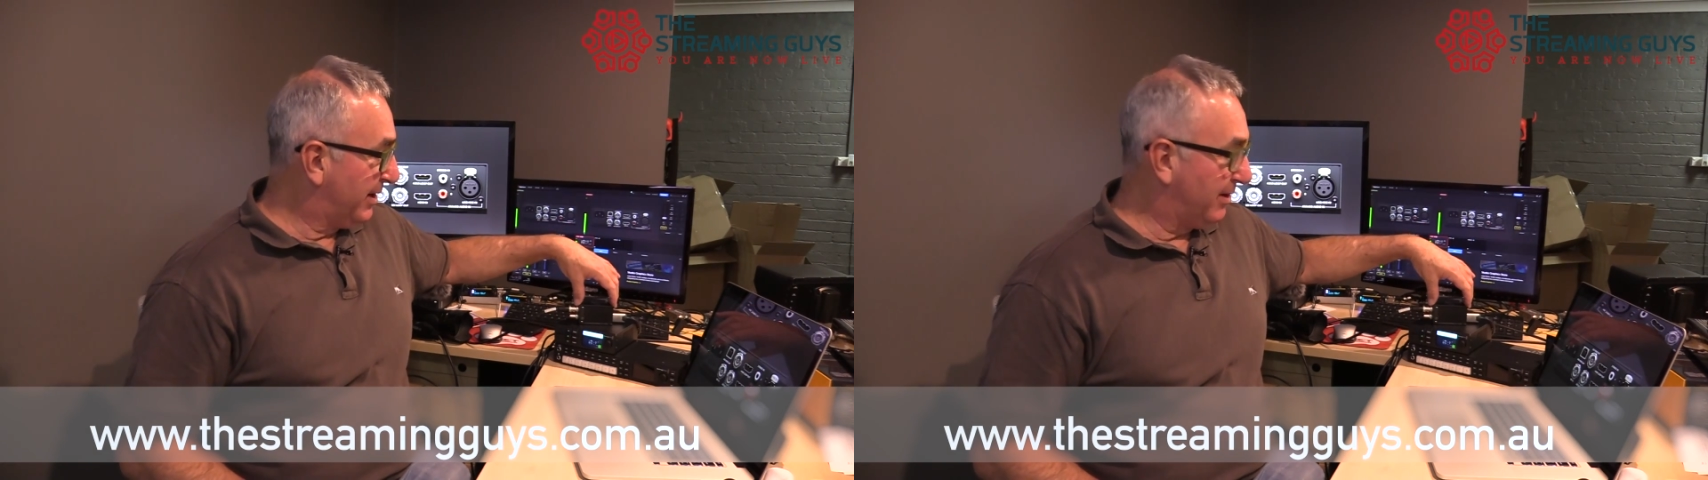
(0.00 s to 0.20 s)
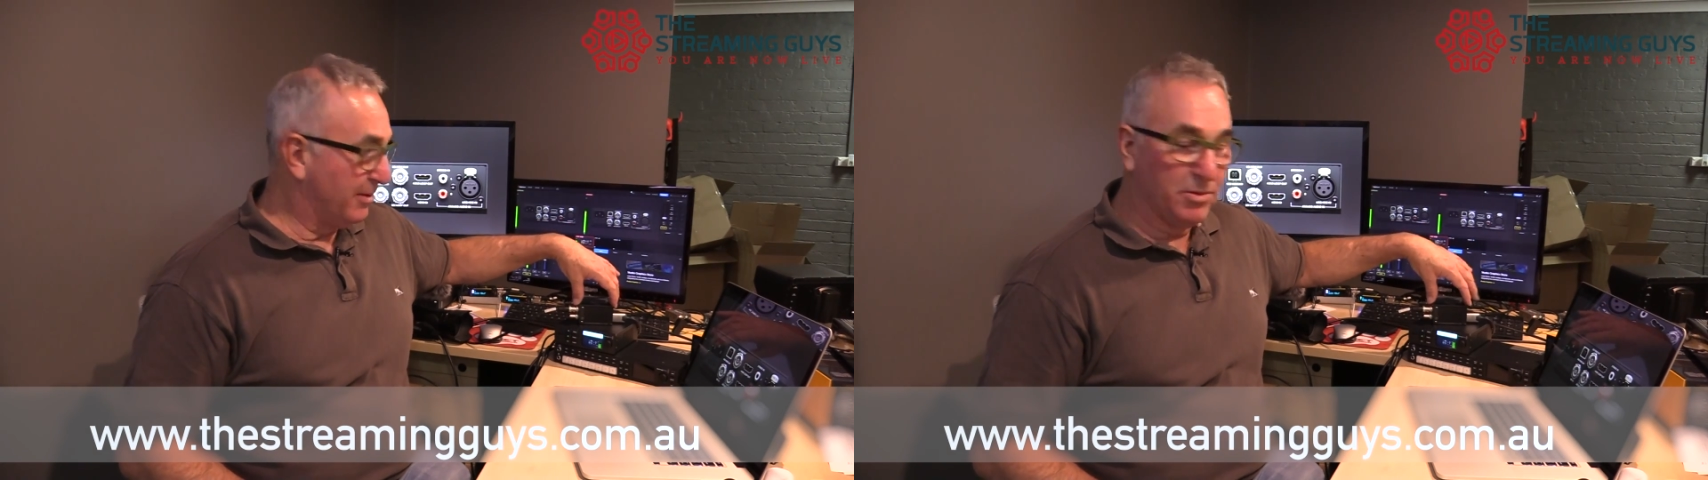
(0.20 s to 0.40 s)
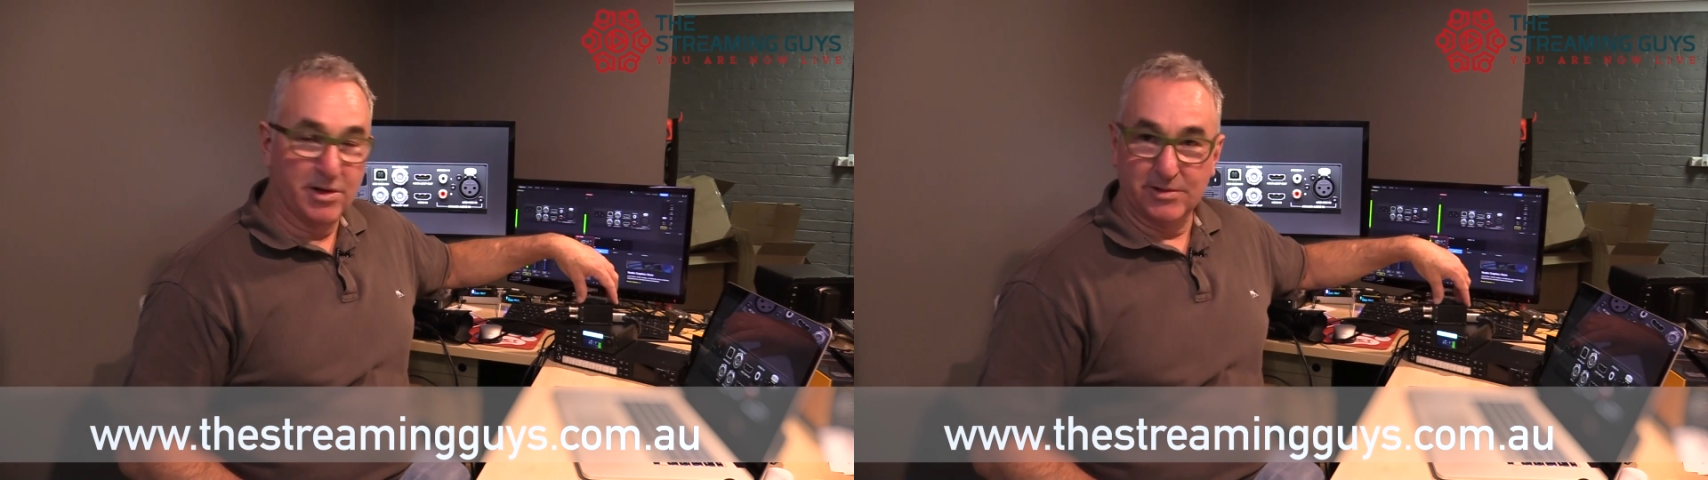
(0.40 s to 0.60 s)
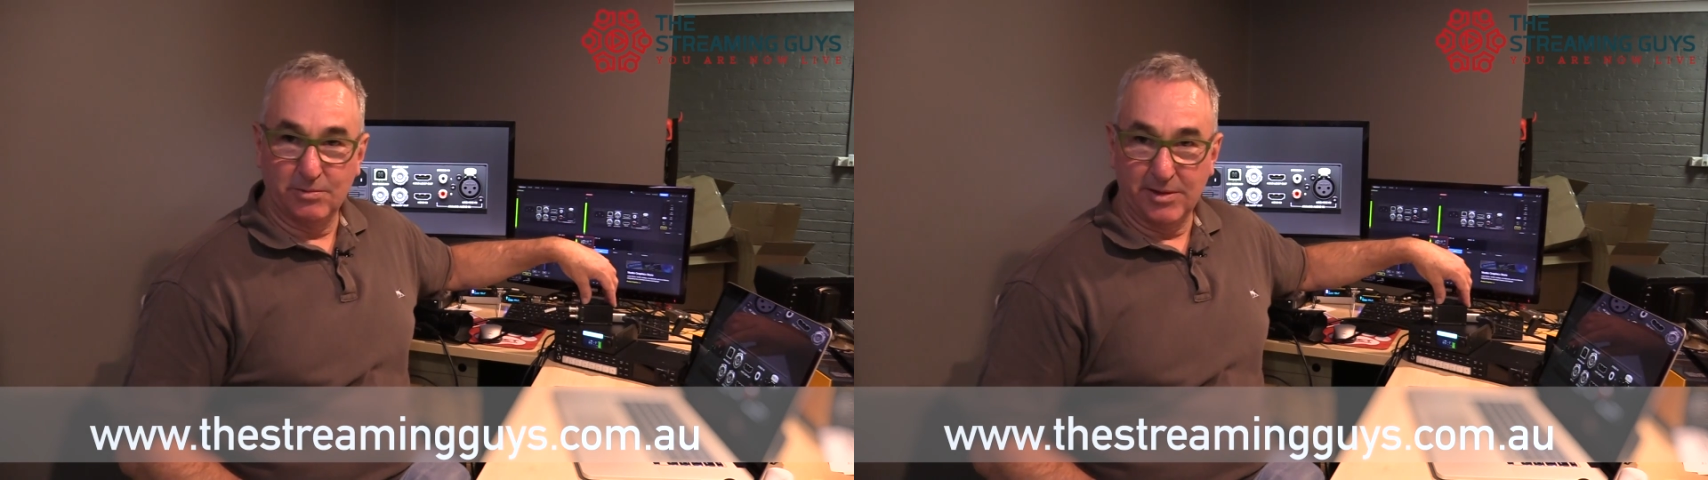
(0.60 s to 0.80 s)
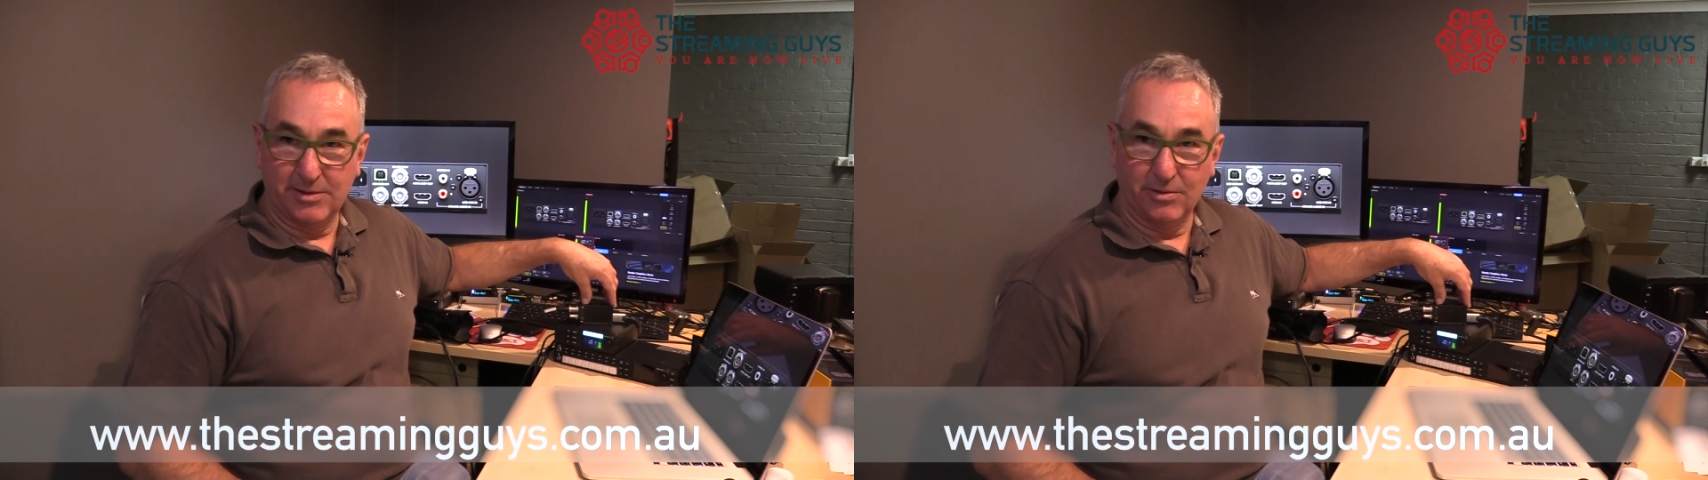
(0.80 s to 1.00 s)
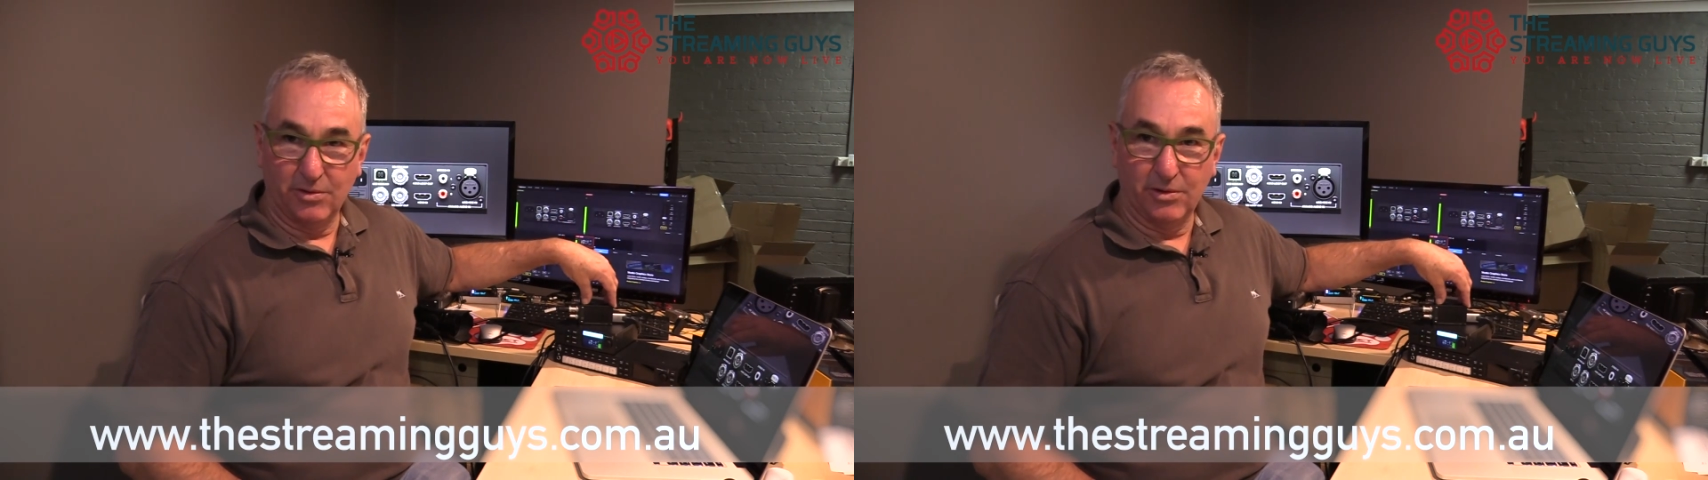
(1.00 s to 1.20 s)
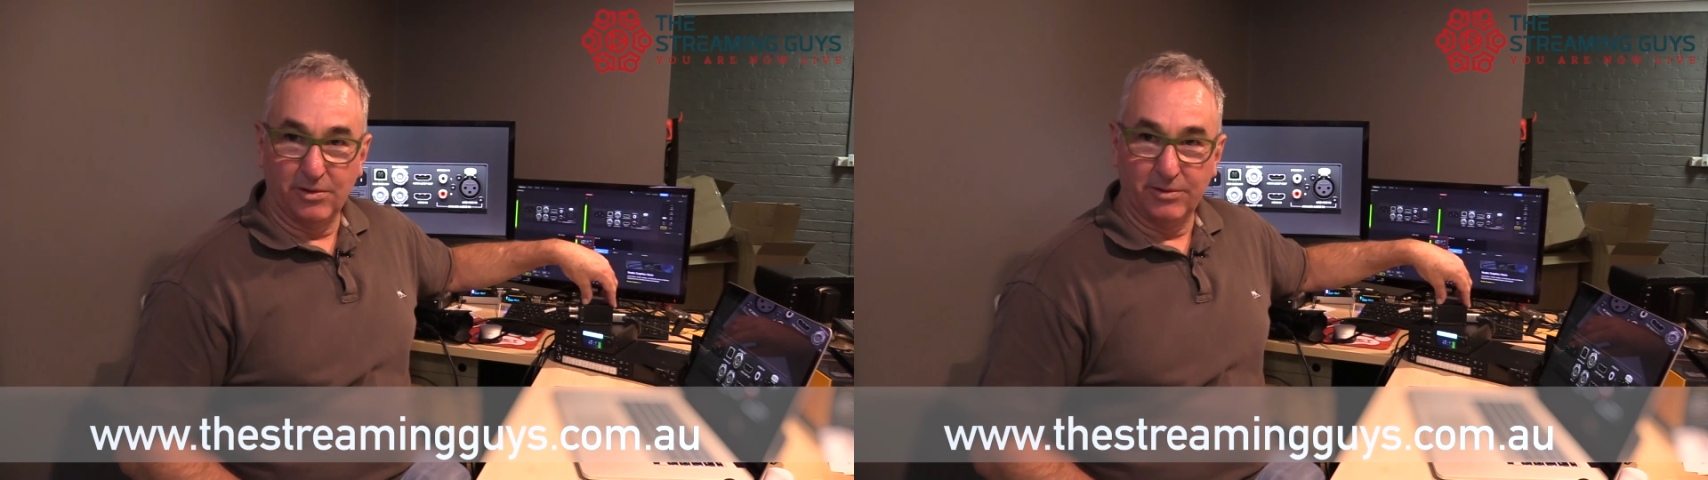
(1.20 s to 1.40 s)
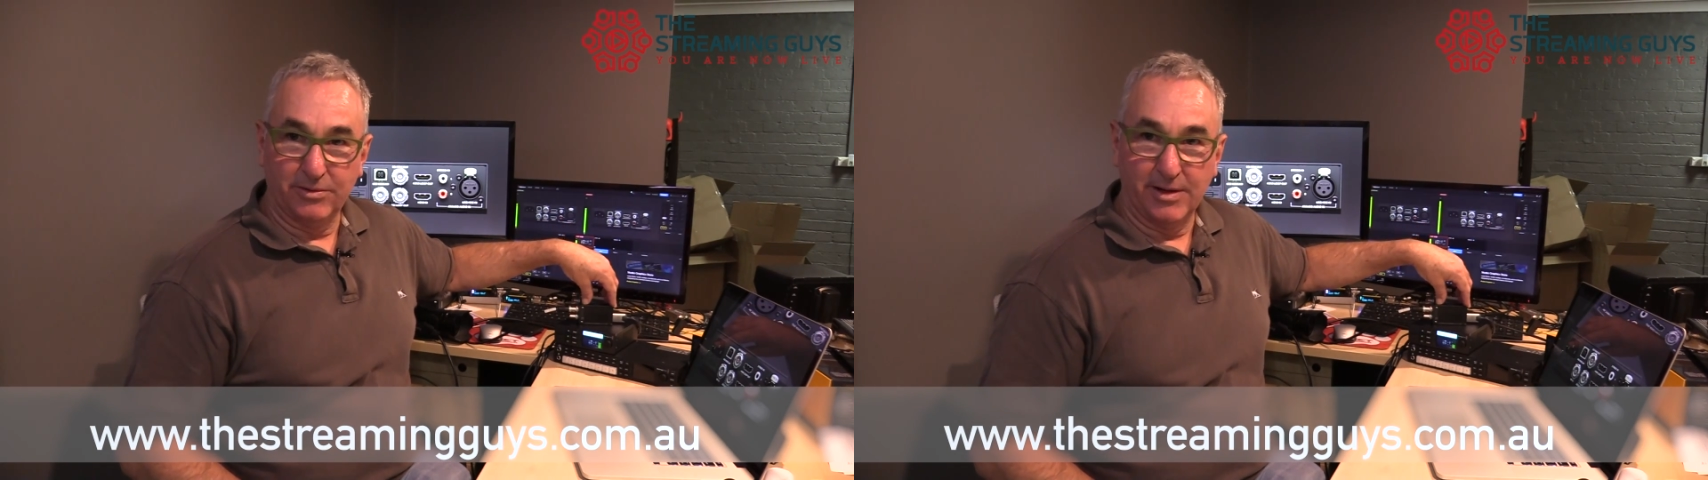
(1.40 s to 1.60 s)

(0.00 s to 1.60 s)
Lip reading: works with all